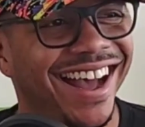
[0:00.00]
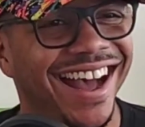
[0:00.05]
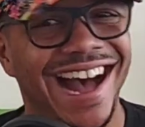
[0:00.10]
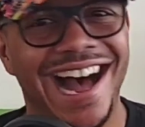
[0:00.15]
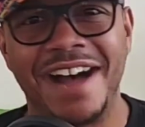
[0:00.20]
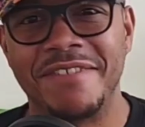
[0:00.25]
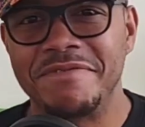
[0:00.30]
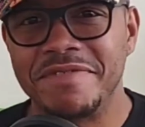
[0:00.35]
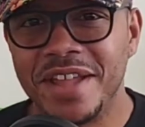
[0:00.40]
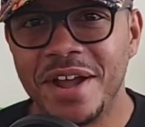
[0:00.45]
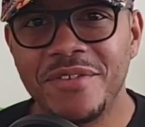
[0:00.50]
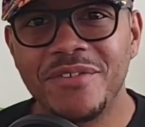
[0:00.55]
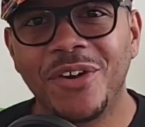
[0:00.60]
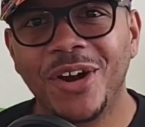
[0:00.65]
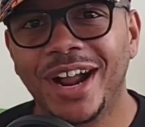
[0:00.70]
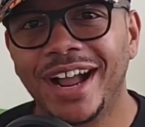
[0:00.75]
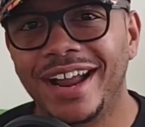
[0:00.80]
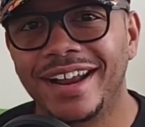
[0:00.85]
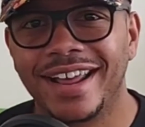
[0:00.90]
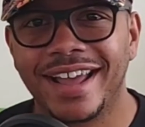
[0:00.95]
I've
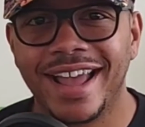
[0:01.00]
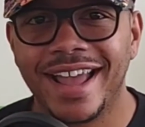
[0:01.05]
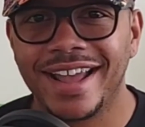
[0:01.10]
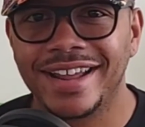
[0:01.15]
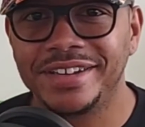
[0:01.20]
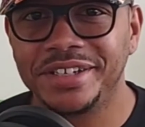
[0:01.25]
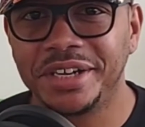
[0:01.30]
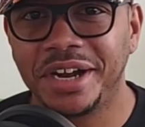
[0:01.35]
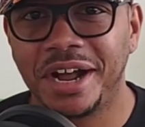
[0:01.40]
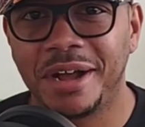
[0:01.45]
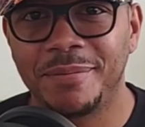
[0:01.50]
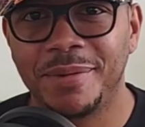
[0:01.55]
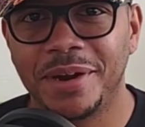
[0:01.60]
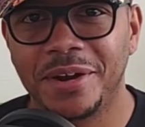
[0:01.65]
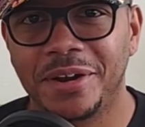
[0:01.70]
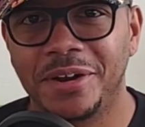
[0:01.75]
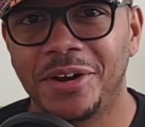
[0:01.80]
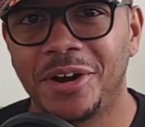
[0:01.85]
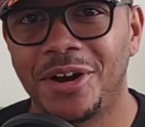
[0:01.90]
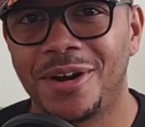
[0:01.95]
never got a hand job in a
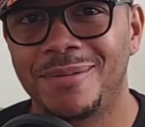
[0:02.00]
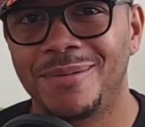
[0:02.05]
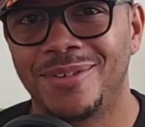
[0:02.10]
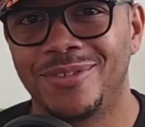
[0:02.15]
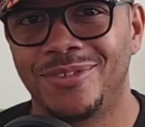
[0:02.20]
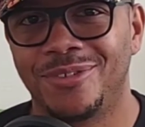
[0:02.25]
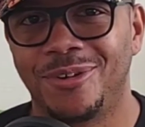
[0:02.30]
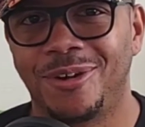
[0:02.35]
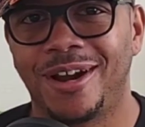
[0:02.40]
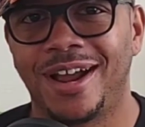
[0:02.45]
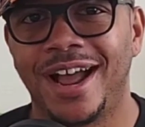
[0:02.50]
car before.